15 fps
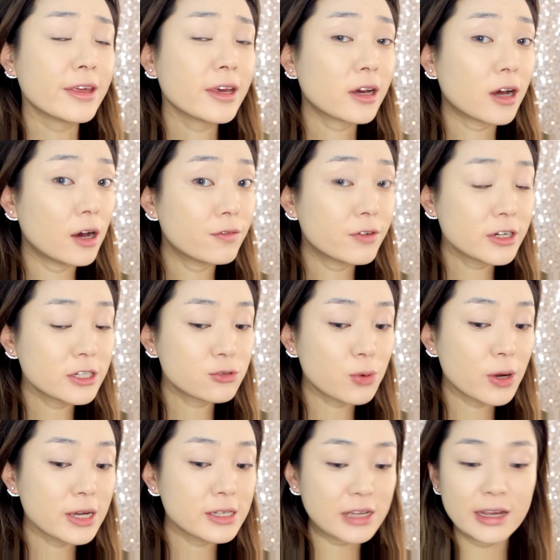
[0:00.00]
coverage
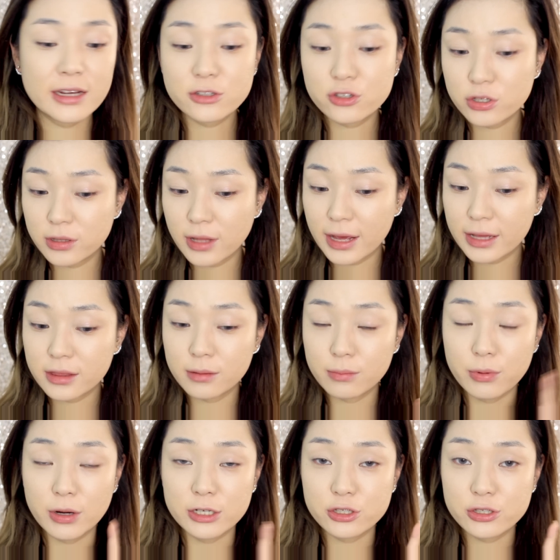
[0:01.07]
wise I actually like the
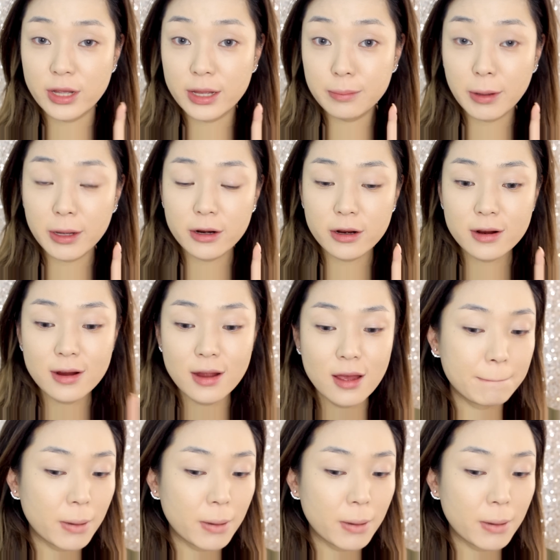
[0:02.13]
brush side better,